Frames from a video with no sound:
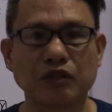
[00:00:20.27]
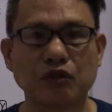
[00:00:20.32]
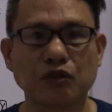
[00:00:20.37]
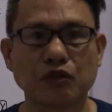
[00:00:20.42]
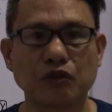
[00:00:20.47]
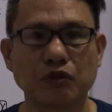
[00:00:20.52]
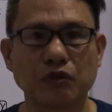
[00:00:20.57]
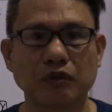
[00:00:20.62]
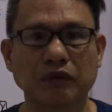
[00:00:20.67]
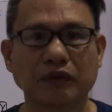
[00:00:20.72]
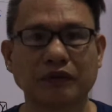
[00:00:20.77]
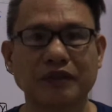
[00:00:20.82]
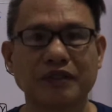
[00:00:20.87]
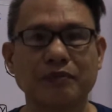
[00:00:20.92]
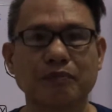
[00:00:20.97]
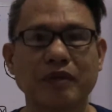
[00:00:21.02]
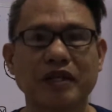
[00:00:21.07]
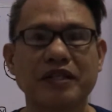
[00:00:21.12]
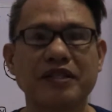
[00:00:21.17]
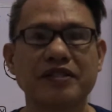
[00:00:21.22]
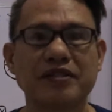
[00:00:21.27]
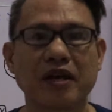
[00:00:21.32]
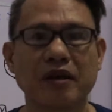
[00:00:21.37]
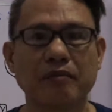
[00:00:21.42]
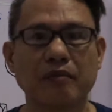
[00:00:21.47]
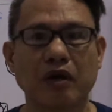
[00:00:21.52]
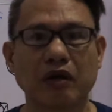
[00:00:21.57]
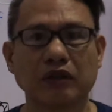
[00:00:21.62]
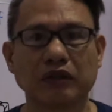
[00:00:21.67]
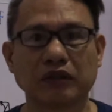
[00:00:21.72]
2 by the
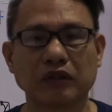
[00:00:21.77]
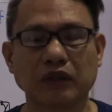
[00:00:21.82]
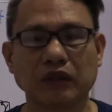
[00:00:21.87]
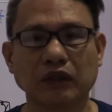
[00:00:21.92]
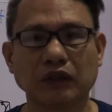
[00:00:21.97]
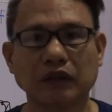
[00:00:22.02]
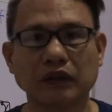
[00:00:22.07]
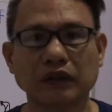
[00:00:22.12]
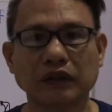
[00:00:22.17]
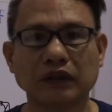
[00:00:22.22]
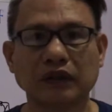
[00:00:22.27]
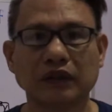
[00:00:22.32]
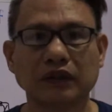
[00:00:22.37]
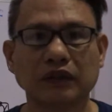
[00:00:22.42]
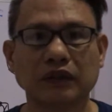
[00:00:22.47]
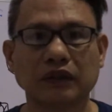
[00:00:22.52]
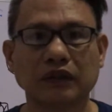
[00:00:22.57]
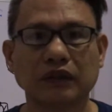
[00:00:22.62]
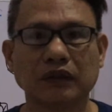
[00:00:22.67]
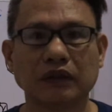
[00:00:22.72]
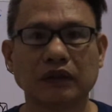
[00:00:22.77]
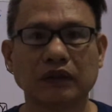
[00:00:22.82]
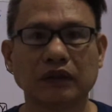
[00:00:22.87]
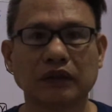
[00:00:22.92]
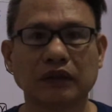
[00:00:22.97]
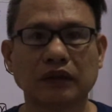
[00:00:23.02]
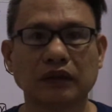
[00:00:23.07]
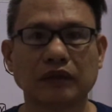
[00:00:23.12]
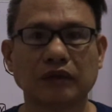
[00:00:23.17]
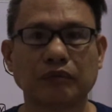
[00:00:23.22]
same author,
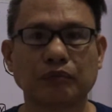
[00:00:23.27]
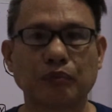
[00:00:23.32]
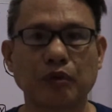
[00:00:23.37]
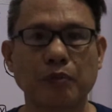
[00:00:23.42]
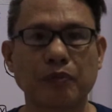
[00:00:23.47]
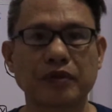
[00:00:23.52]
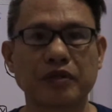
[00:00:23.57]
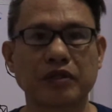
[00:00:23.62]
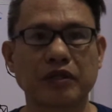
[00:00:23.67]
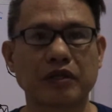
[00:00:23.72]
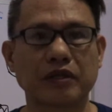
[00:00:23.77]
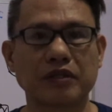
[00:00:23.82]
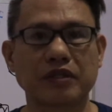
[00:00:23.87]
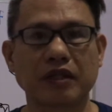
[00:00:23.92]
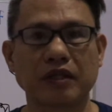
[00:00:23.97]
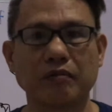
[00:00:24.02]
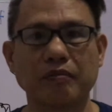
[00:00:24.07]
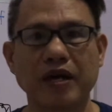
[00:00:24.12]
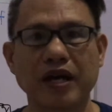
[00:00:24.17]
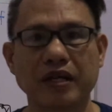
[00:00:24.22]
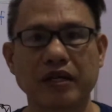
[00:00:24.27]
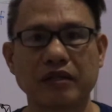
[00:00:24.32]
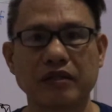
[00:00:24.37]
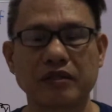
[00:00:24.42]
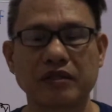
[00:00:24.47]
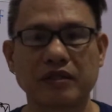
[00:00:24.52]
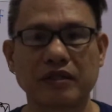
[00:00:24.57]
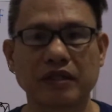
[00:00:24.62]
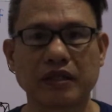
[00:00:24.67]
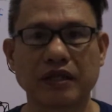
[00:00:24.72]
Professor
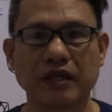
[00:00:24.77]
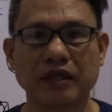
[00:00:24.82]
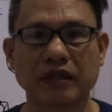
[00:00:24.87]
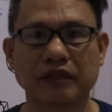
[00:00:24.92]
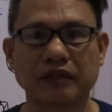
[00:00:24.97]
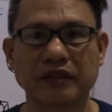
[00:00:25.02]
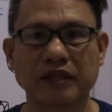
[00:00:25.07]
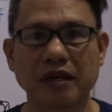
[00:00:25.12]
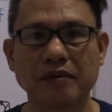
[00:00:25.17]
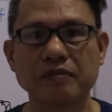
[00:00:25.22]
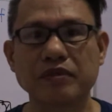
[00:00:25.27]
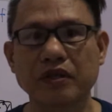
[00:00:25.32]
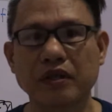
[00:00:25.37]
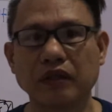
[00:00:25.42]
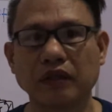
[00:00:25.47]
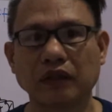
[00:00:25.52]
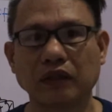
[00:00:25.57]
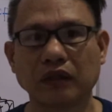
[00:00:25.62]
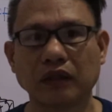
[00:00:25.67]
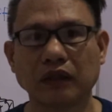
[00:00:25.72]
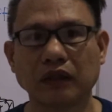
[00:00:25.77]
Sylvanus Thompson,